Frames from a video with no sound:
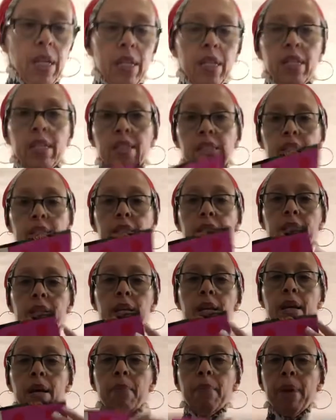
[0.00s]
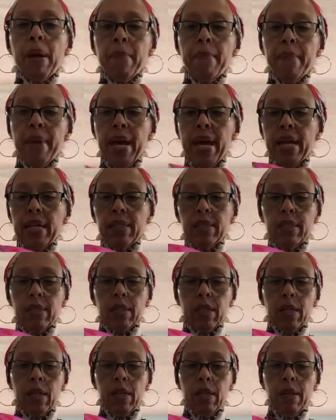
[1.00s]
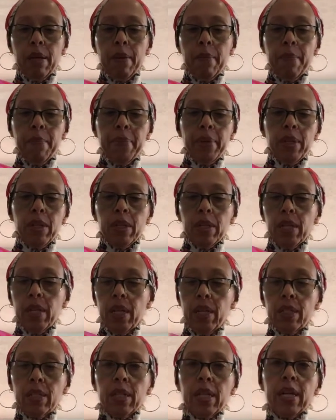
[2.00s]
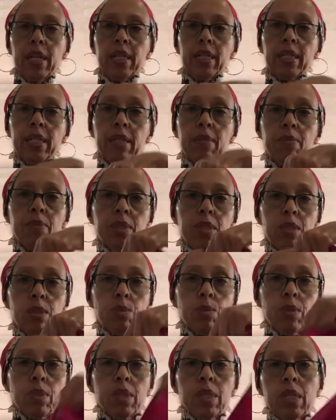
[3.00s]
This is my mask pillowcase. I gotta keep this one,